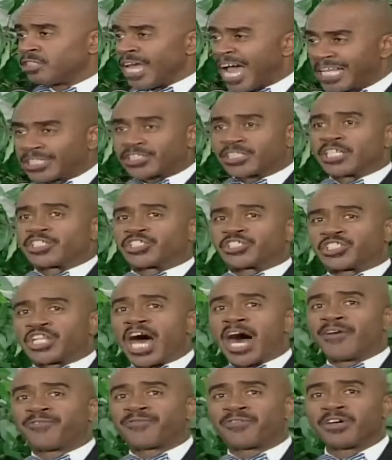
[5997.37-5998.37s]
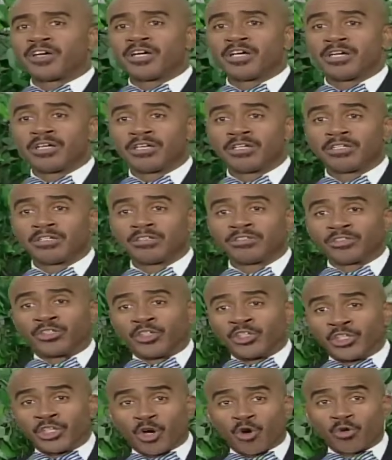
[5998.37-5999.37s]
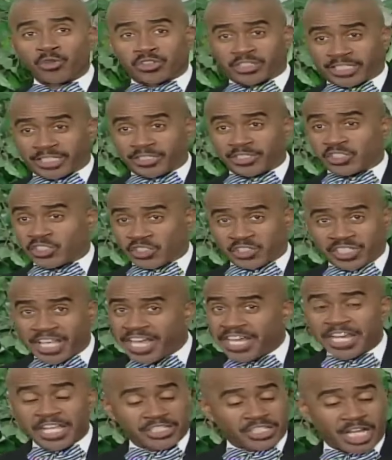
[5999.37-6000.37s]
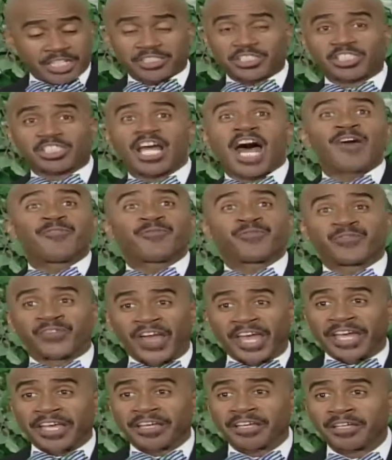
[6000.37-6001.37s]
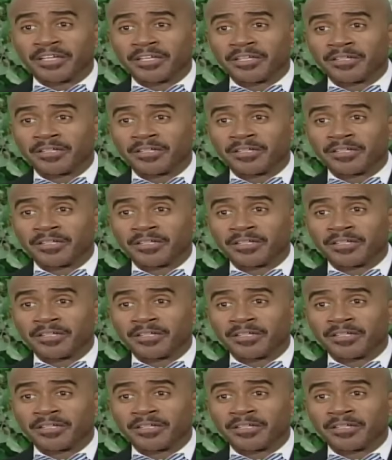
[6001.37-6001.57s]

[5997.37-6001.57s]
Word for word: Yes, it's tough. Do you know sin is a tough thing?